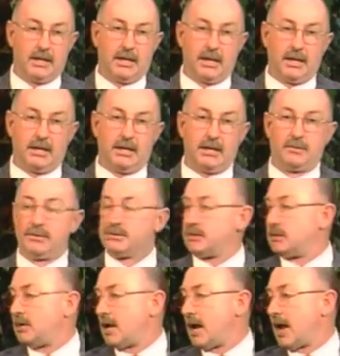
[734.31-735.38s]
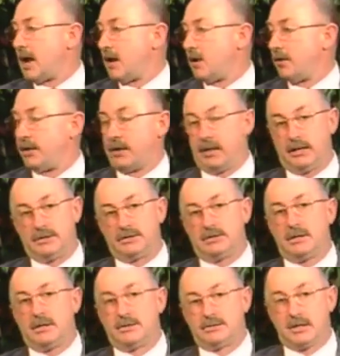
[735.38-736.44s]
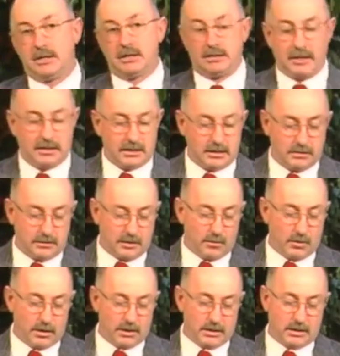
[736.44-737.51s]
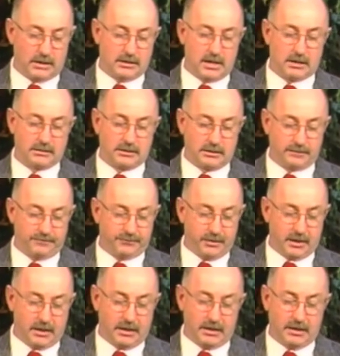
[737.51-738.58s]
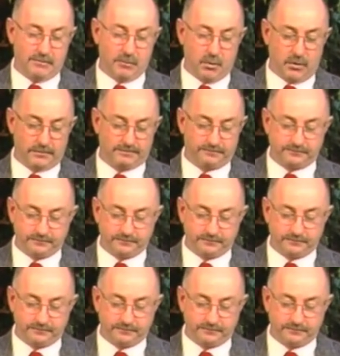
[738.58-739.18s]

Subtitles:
and it was a denial and saying that they weren't going to conduct it anymore.